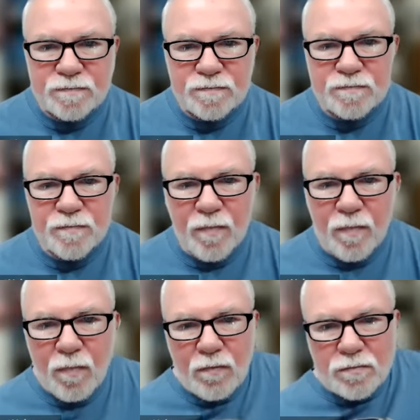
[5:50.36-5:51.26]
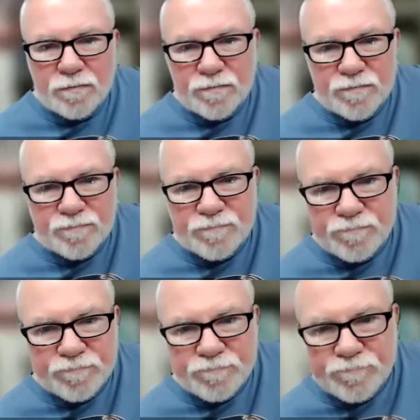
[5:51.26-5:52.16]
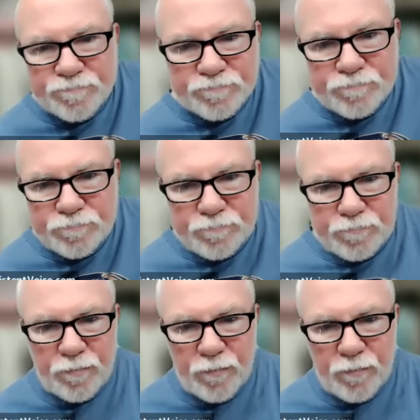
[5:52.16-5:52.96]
[no speech]